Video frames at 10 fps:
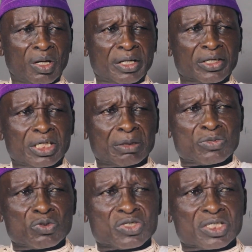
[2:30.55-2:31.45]
and came
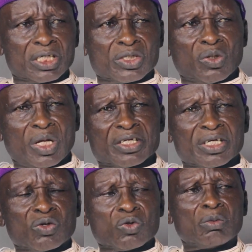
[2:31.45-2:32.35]
to settle at
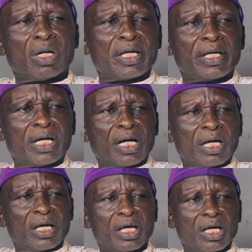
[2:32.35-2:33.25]
Aruba here